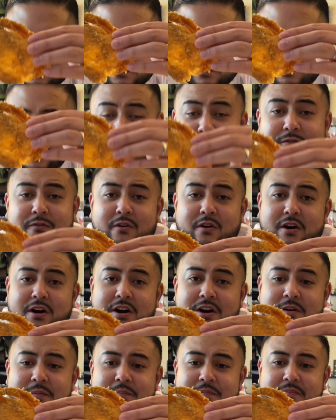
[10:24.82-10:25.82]
by
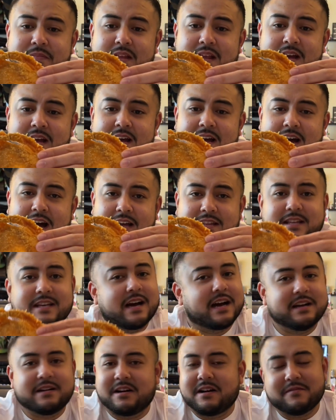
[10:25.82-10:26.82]
far,
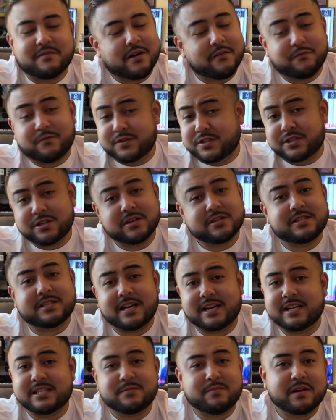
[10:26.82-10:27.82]
I'm for sure
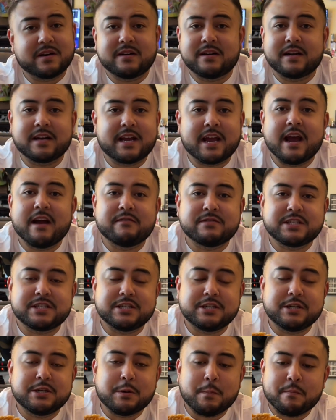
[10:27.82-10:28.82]
saying it's better than
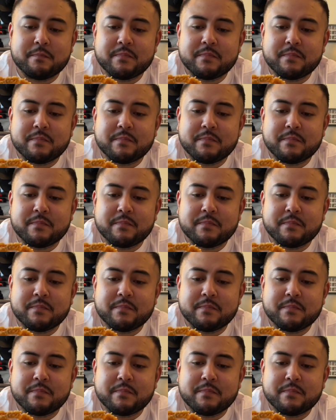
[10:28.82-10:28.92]
KFC.